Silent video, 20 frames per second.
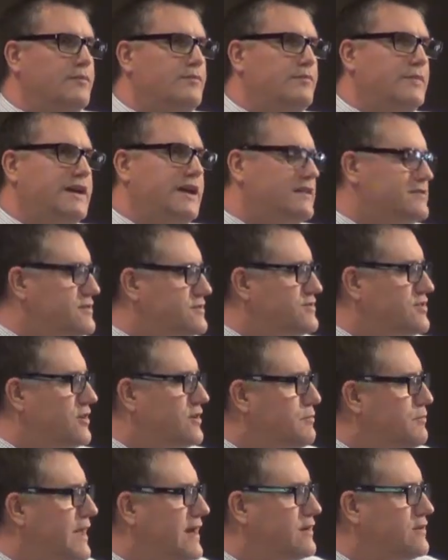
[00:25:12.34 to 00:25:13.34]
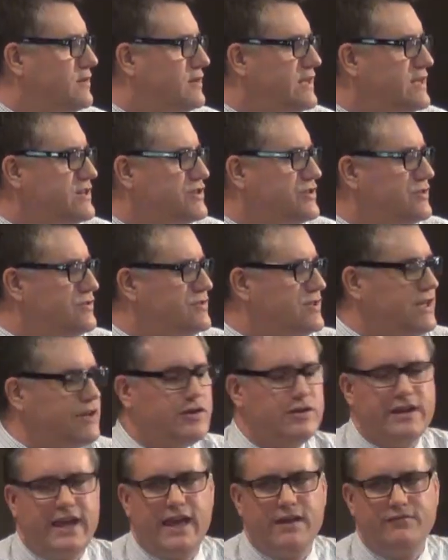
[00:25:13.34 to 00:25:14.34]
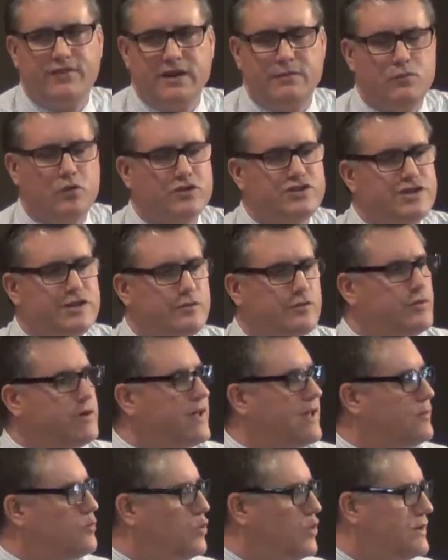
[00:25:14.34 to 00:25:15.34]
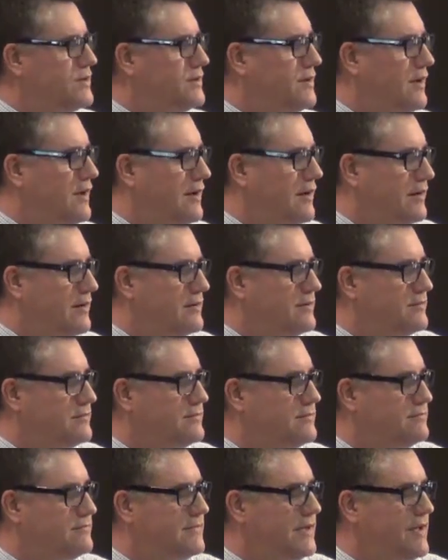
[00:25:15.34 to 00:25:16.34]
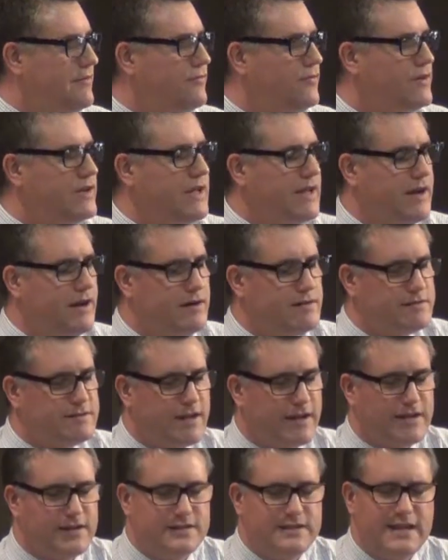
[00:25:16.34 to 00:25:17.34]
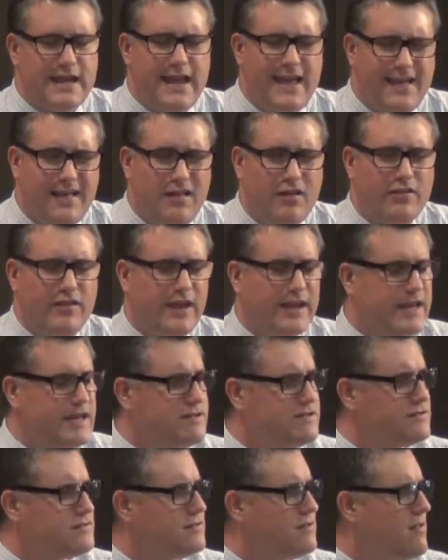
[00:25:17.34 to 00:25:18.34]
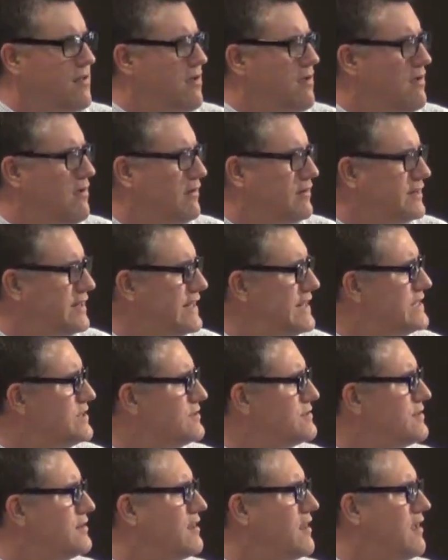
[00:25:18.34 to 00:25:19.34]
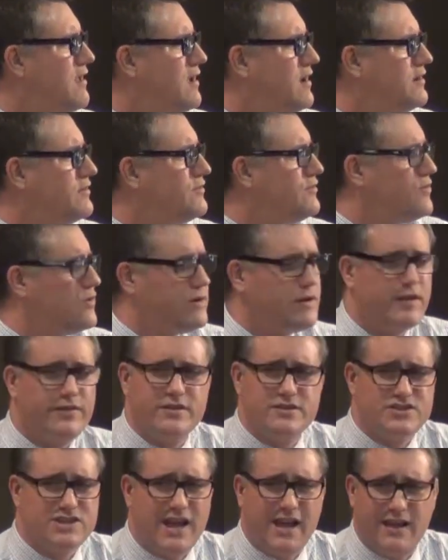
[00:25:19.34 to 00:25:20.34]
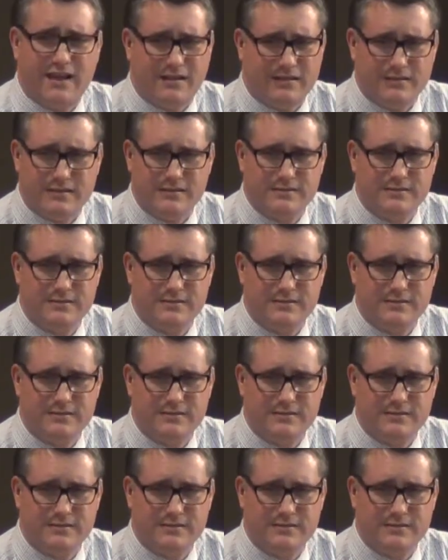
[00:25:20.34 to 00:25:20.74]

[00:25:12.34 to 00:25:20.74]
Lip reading: Because of certain medical issues, he couldn't have any more children. He had one daughter. And for years, I could tell that he just longed, and he just longed for another child.